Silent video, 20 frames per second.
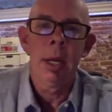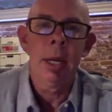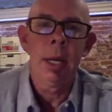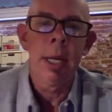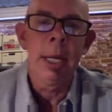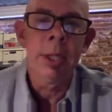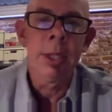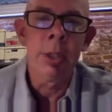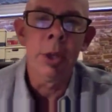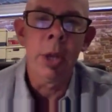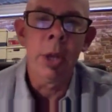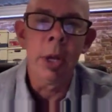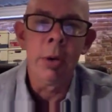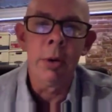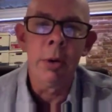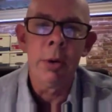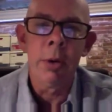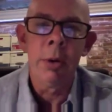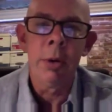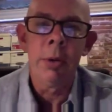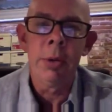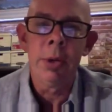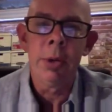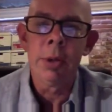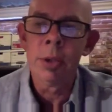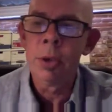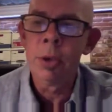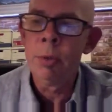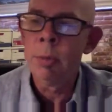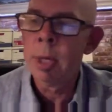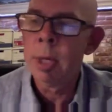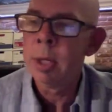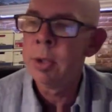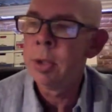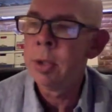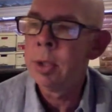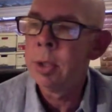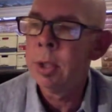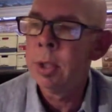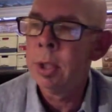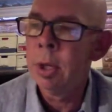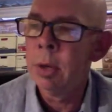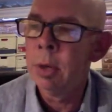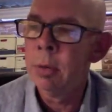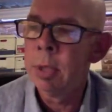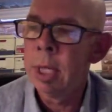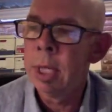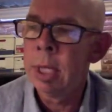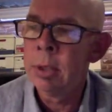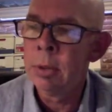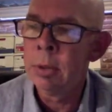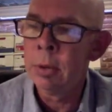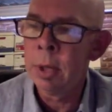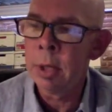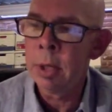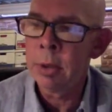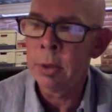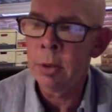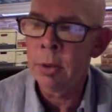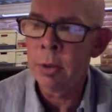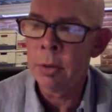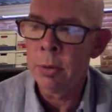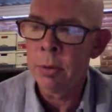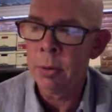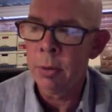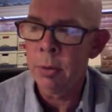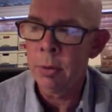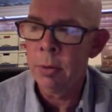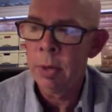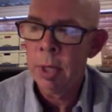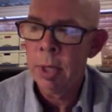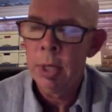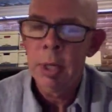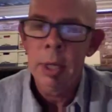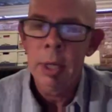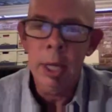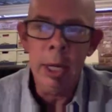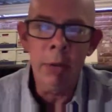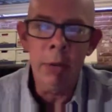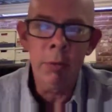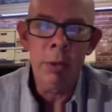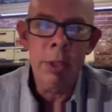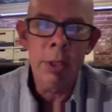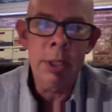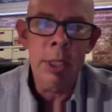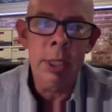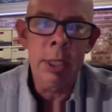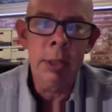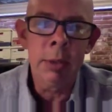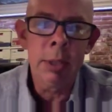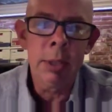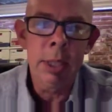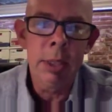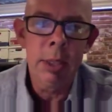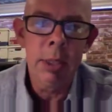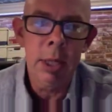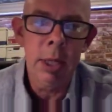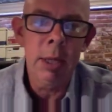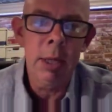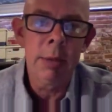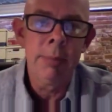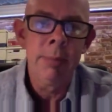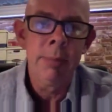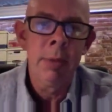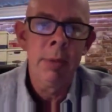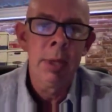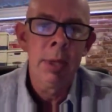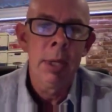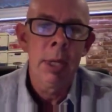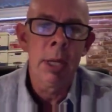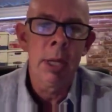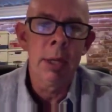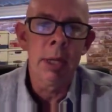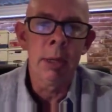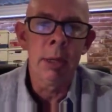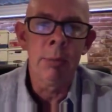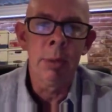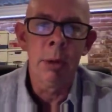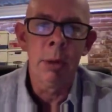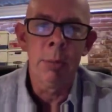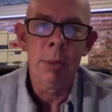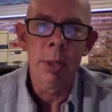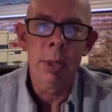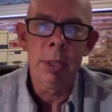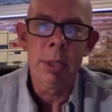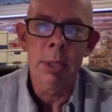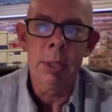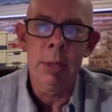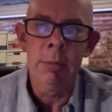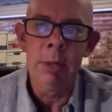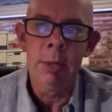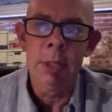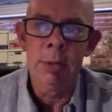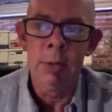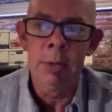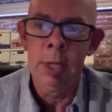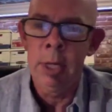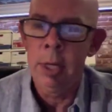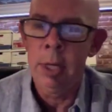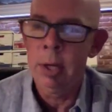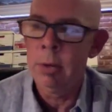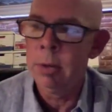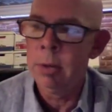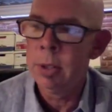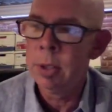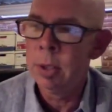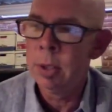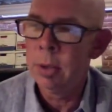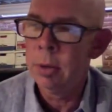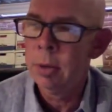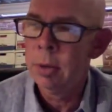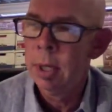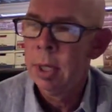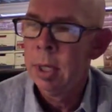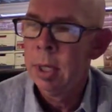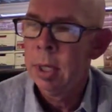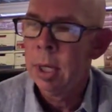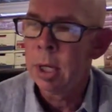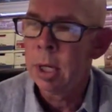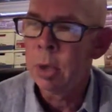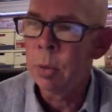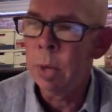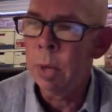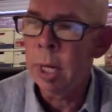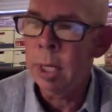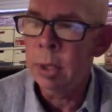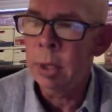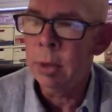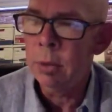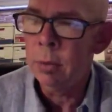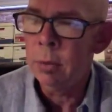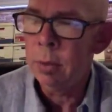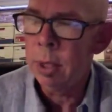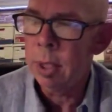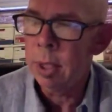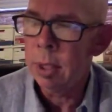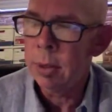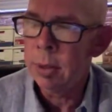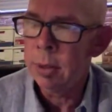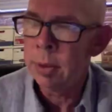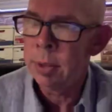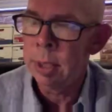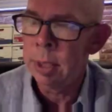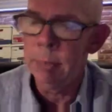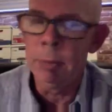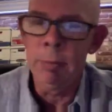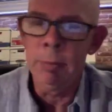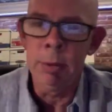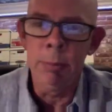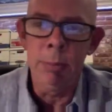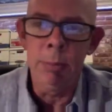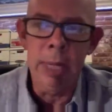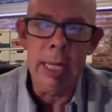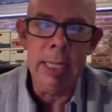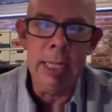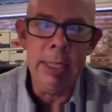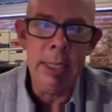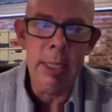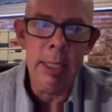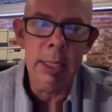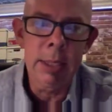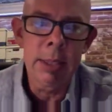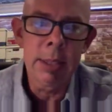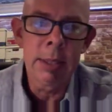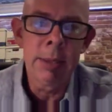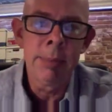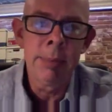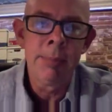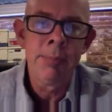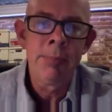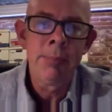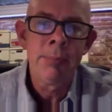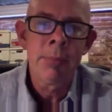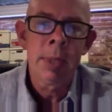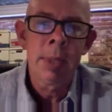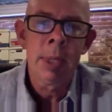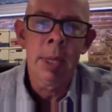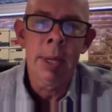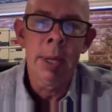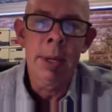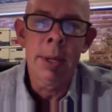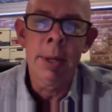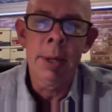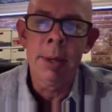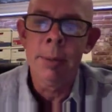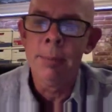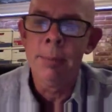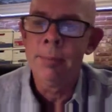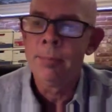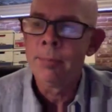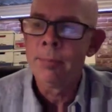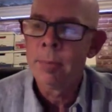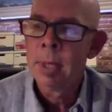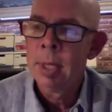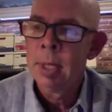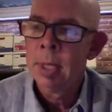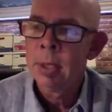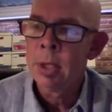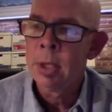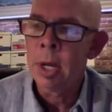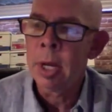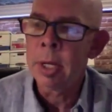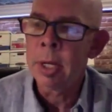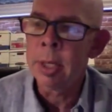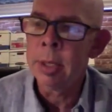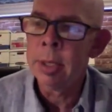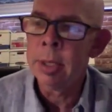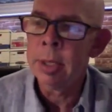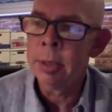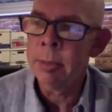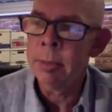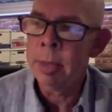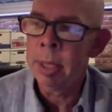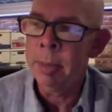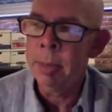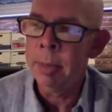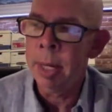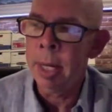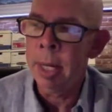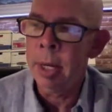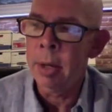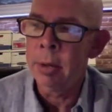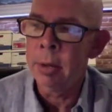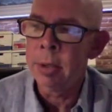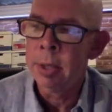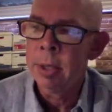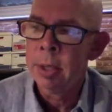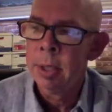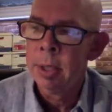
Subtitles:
it's a long order. There's too much, it would take too long to go through every single detail. I think the purpose of this video is to acquaint you with some of the basics, talk a little bit about